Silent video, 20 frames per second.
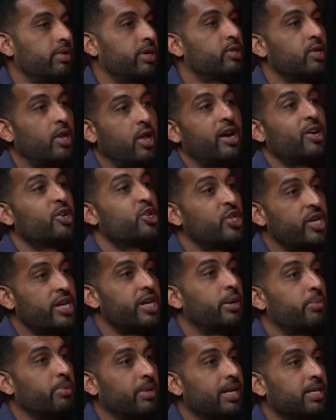There's a lot of
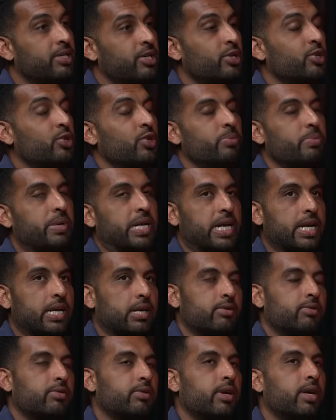shittier places you can be
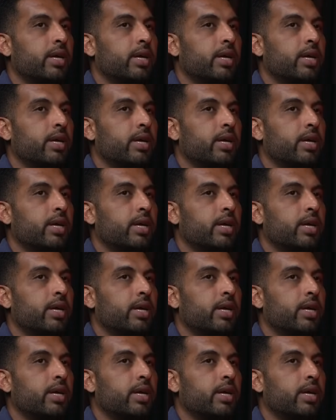in.